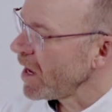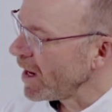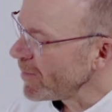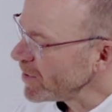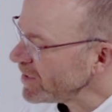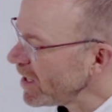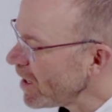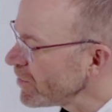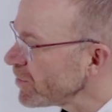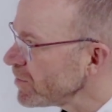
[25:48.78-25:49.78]
And how about the
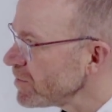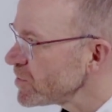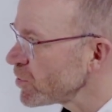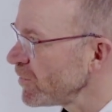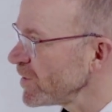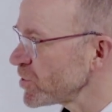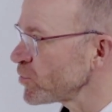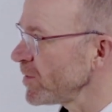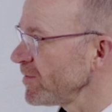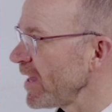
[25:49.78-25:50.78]
other sort of
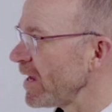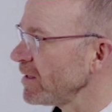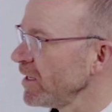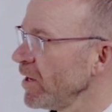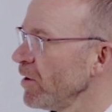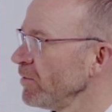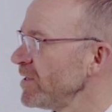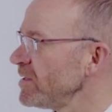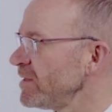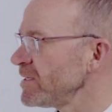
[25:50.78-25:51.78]
extreme of that?
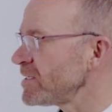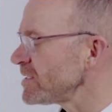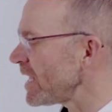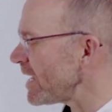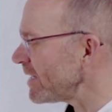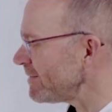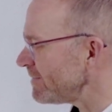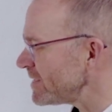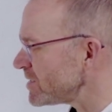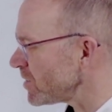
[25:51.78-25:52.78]
This
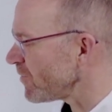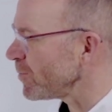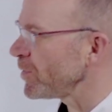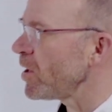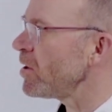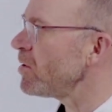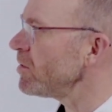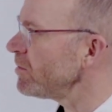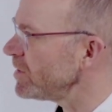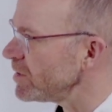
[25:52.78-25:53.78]
is
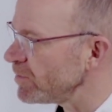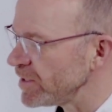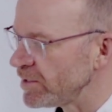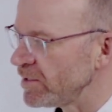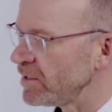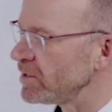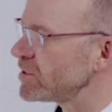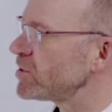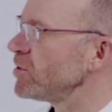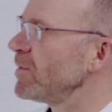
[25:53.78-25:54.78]
overblown.
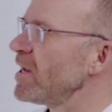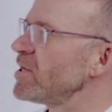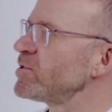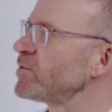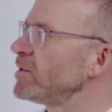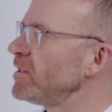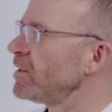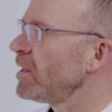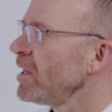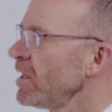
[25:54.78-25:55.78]
It's too much.
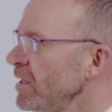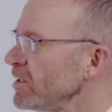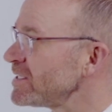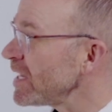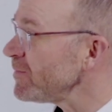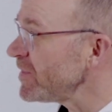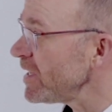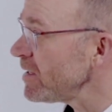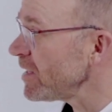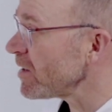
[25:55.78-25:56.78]
Same
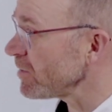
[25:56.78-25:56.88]
thing there.